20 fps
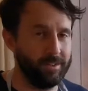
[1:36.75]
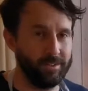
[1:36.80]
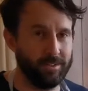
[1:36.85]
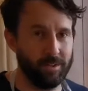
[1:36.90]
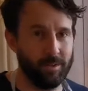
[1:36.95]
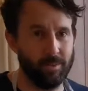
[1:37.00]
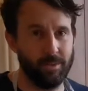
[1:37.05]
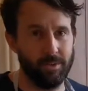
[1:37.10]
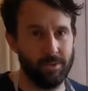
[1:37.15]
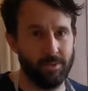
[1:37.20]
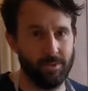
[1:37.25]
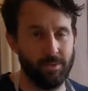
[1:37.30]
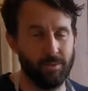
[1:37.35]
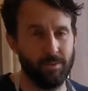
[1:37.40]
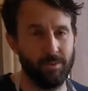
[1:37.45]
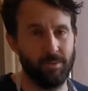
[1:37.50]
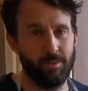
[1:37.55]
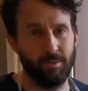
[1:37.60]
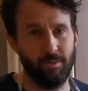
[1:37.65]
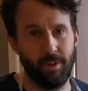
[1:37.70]
so you want
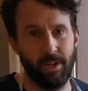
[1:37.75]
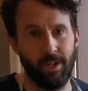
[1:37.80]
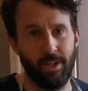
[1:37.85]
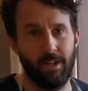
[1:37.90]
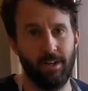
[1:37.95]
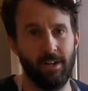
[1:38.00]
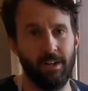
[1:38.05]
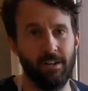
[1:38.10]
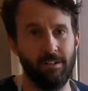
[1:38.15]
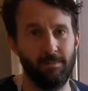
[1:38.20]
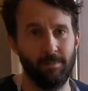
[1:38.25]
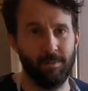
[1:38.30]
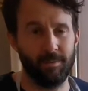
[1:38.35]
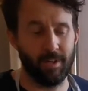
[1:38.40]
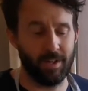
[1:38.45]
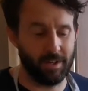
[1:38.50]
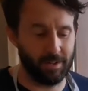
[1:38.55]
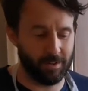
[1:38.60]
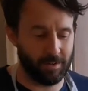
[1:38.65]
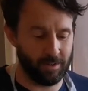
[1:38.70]

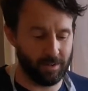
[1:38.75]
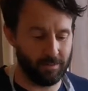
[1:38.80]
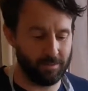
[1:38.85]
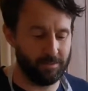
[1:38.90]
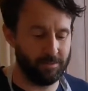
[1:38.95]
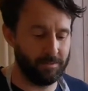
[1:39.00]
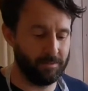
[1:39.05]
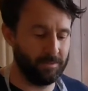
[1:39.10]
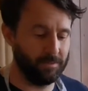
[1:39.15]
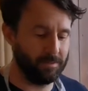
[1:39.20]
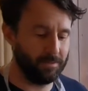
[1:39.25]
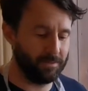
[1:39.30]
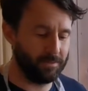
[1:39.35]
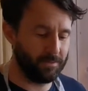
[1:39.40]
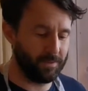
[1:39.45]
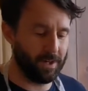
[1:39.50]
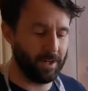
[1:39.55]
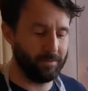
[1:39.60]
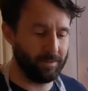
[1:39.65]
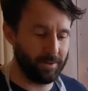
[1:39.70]
3.5% of
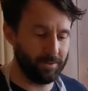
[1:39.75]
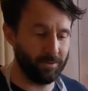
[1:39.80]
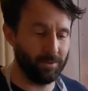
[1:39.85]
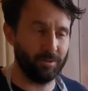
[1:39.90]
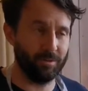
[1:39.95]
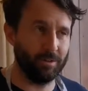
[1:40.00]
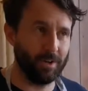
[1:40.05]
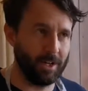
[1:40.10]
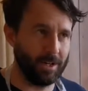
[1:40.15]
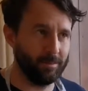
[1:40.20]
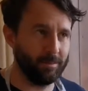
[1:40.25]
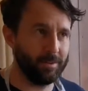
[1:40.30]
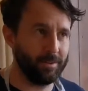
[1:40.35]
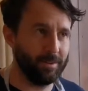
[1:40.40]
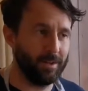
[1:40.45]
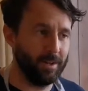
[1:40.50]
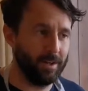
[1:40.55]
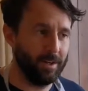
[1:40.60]
500 grams.